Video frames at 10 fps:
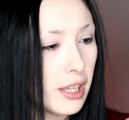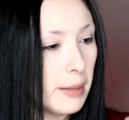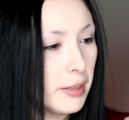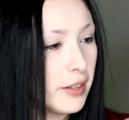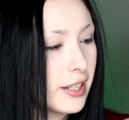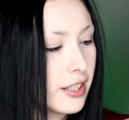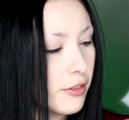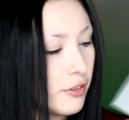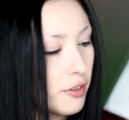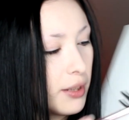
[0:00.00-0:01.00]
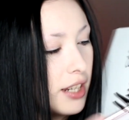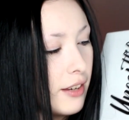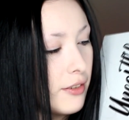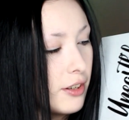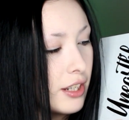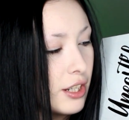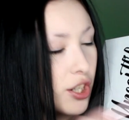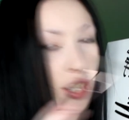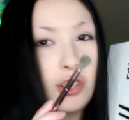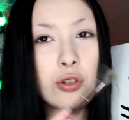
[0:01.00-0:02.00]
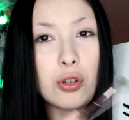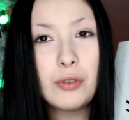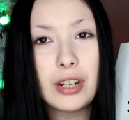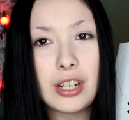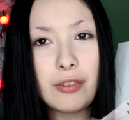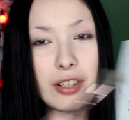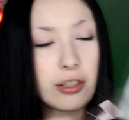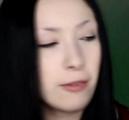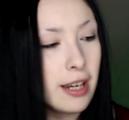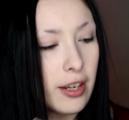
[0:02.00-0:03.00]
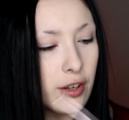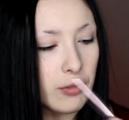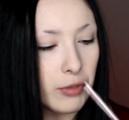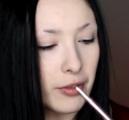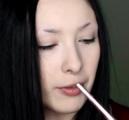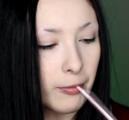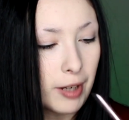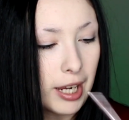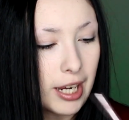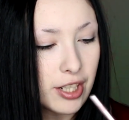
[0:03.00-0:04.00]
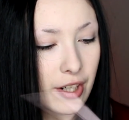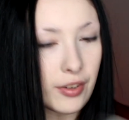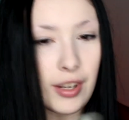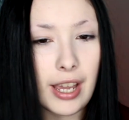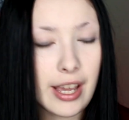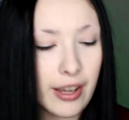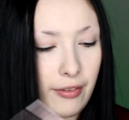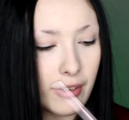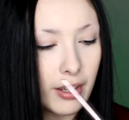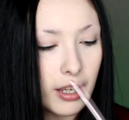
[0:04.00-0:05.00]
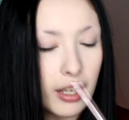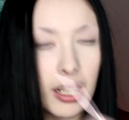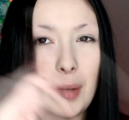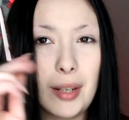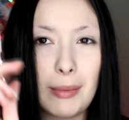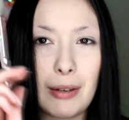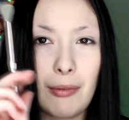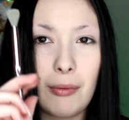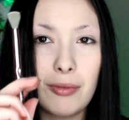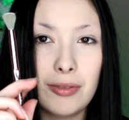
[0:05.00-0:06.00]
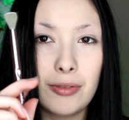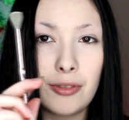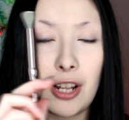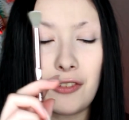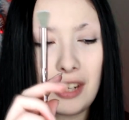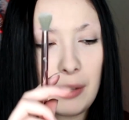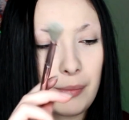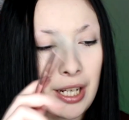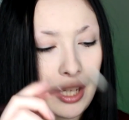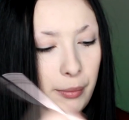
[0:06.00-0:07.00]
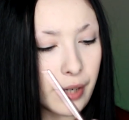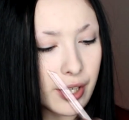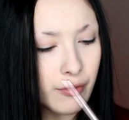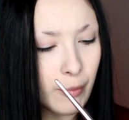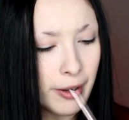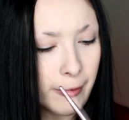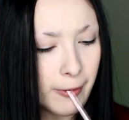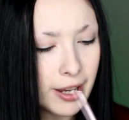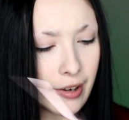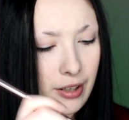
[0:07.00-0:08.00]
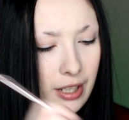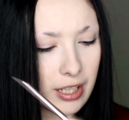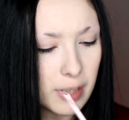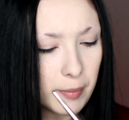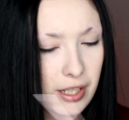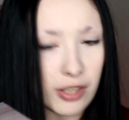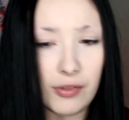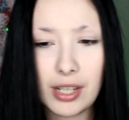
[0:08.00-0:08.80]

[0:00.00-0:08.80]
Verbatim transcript: Anyway, so we're going to be using the shade Skull right here, which is a white. You can use whatever white eyeshadow you have. I'm going to get my fluffy blending brush from Wet n Wild and dip into it.